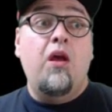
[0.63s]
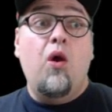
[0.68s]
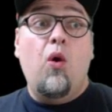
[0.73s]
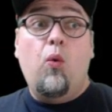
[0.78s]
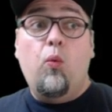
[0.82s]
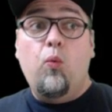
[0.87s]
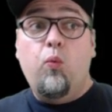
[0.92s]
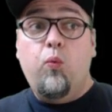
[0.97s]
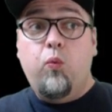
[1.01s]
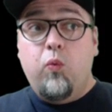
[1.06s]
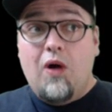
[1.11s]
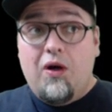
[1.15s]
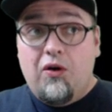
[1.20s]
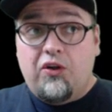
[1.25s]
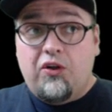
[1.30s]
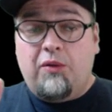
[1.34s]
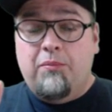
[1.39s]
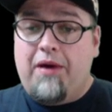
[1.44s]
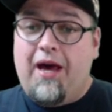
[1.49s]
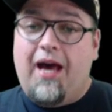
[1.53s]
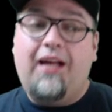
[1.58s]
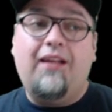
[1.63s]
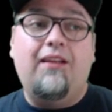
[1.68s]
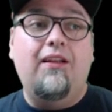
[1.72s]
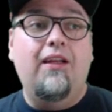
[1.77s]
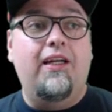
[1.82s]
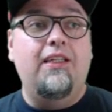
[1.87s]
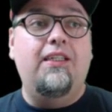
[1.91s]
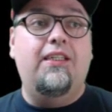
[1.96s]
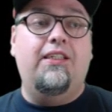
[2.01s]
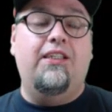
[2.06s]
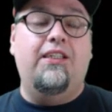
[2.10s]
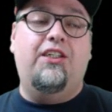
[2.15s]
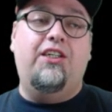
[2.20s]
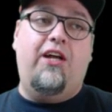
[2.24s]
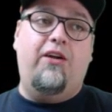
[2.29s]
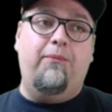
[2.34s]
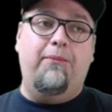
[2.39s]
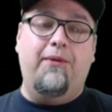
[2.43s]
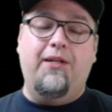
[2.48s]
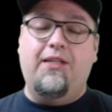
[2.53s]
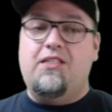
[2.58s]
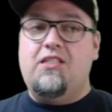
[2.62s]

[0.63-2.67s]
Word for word: Welcome back, ladies and gentlemen.